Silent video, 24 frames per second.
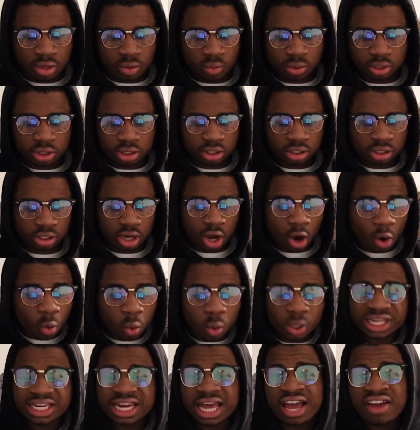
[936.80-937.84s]
with a
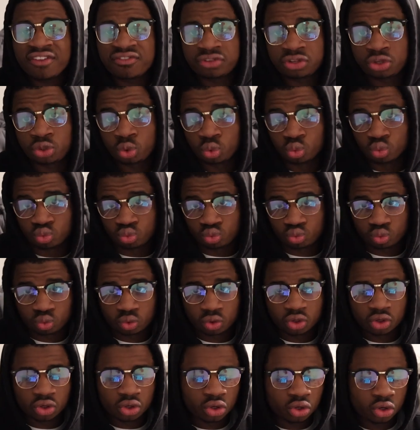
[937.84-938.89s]
queen f2.
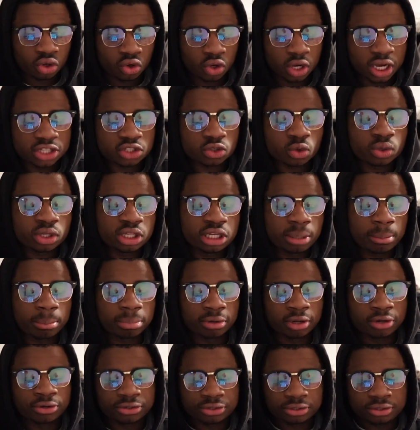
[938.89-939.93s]
It's only a
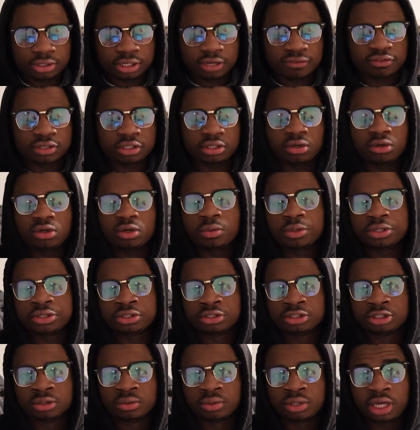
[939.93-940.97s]
blunder if they don't know what
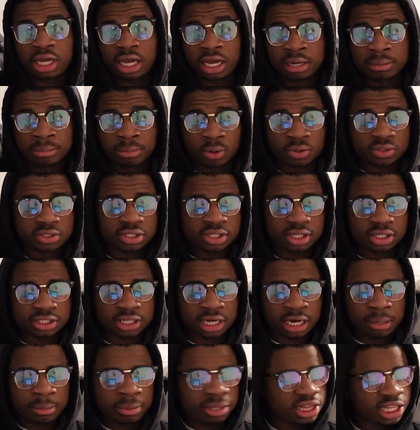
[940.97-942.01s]
they're doing, and most of the
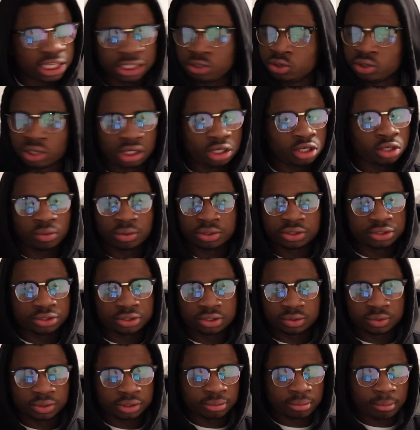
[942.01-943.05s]
time they do not know what they're
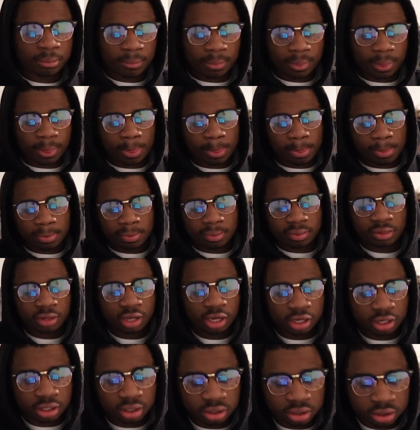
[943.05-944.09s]
doing.
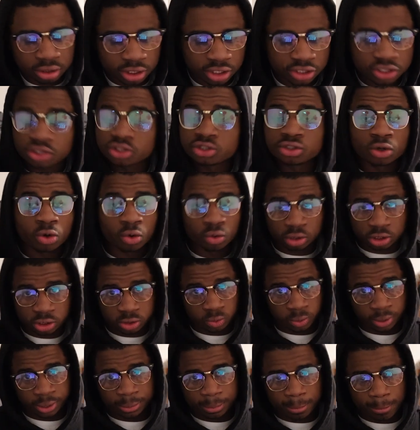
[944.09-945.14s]
This is your only
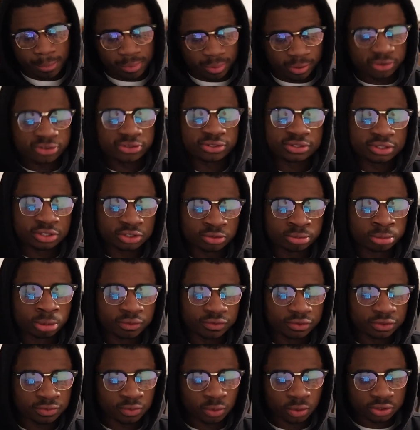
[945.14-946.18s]
square. This
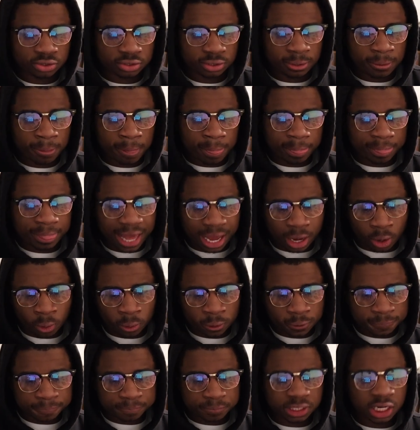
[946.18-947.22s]
move is forced.
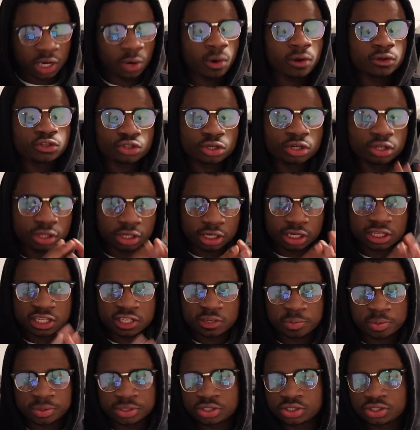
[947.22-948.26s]
Now, I want you to look at
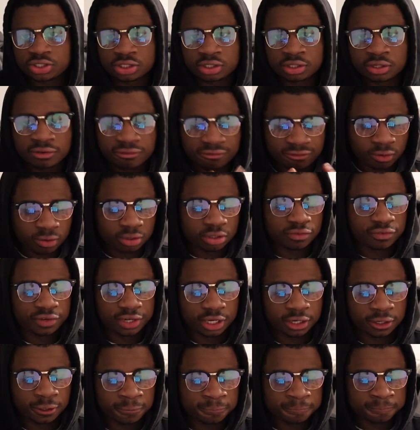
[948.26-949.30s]
this position for the
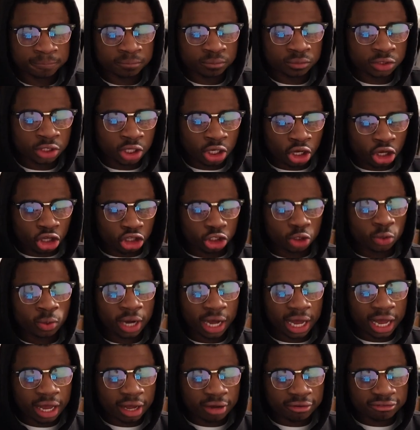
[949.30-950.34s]
Vienna. You
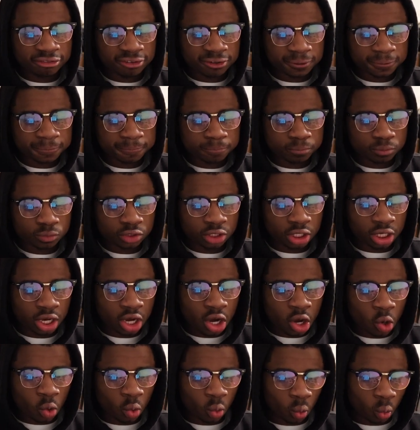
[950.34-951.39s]
have
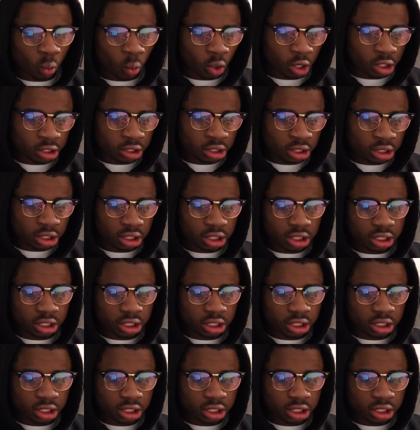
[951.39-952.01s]
1,